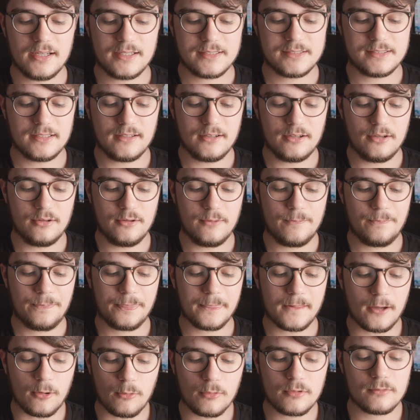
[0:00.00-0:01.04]
so
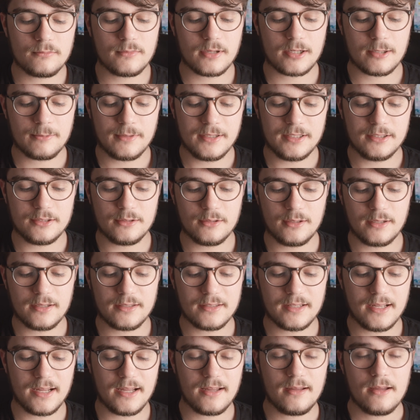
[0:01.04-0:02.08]
I wouldn't recommend
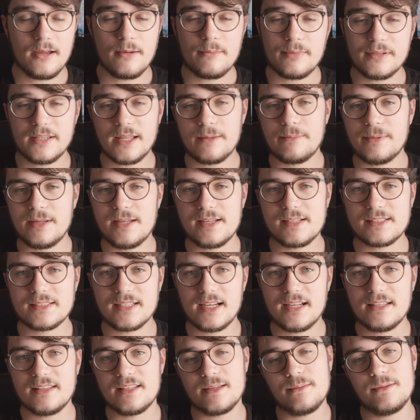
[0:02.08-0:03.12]
doing that. But that being
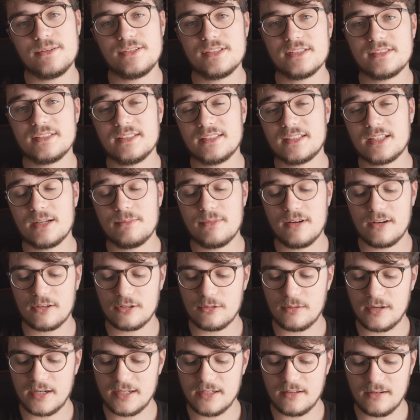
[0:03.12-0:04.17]
said, the images did come out
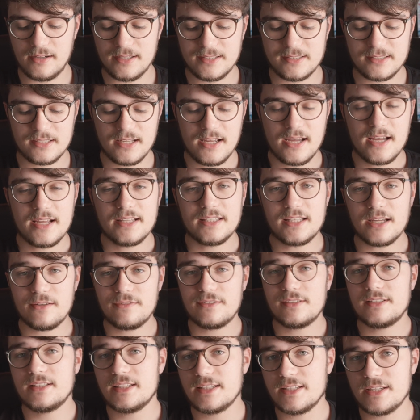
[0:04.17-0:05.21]
quite nice,
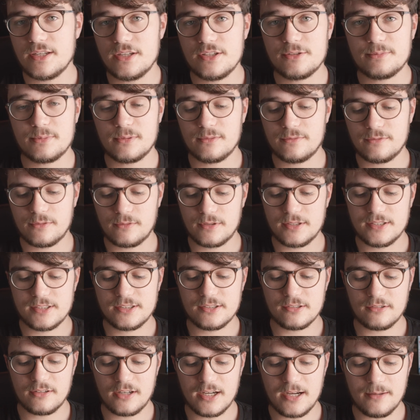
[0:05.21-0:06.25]
definitely usable for
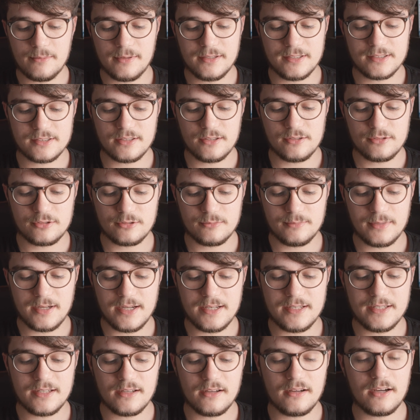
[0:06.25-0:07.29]
Instagram and social
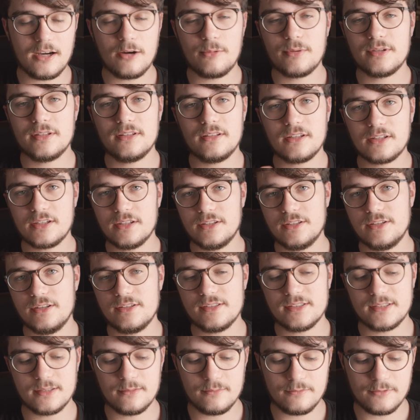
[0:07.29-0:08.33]
media. I wouldn't look at
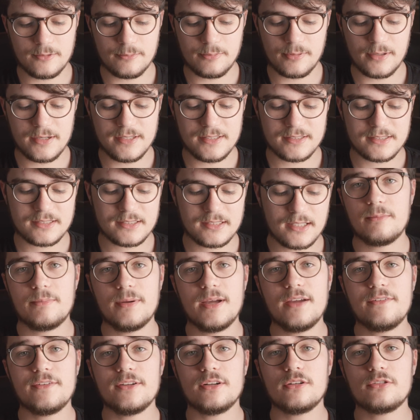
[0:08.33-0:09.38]
using them for prints,
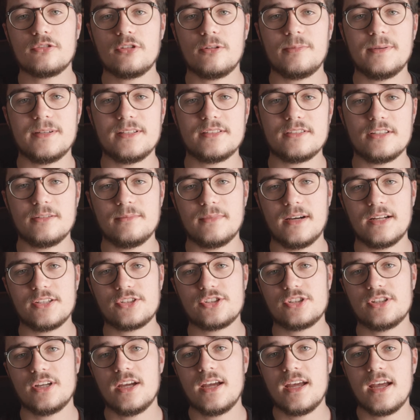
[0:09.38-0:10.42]
but if you're not cropping too
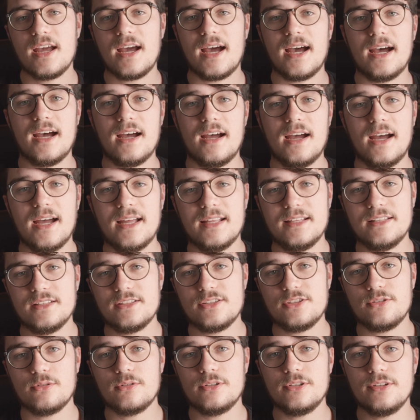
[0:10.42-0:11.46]
much
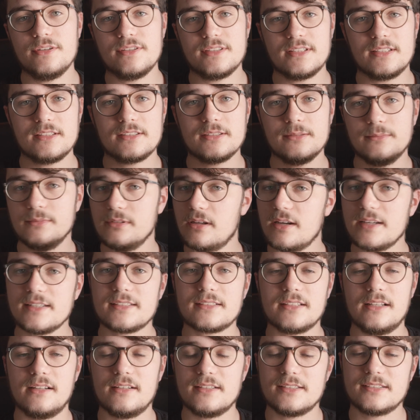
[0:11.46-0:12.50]
and you're using some
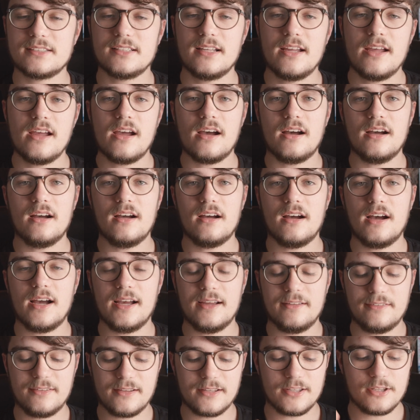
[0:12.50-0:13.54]
nice glass,
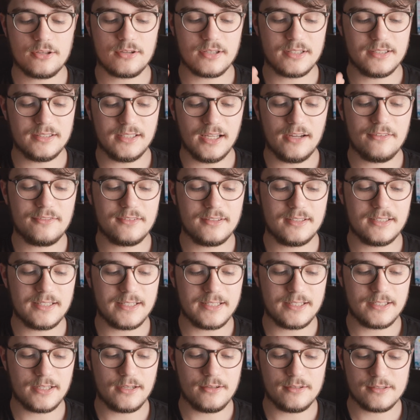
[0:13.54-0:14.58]
I think you can definitely
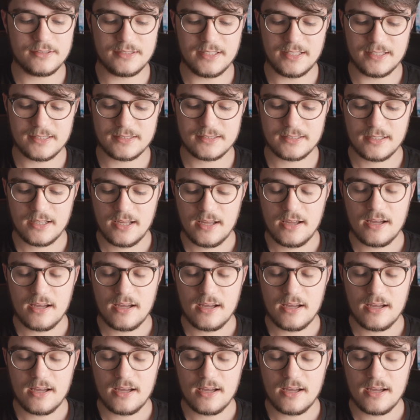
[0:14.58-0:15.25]
use this